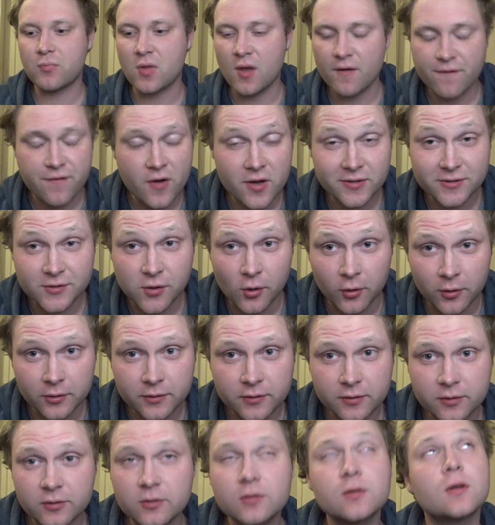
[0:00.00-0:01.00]
first
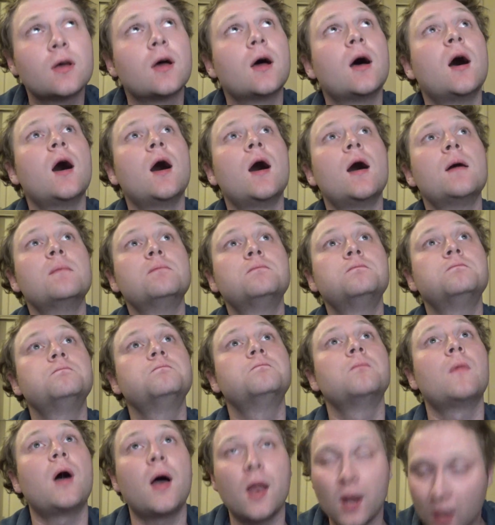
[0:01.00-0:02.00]
thoughts, I
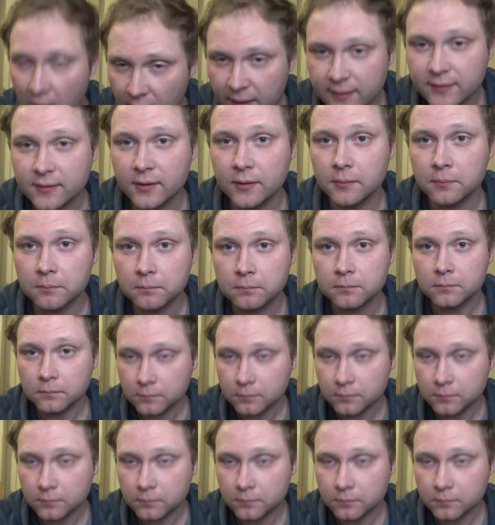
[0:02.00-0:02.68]
liked it.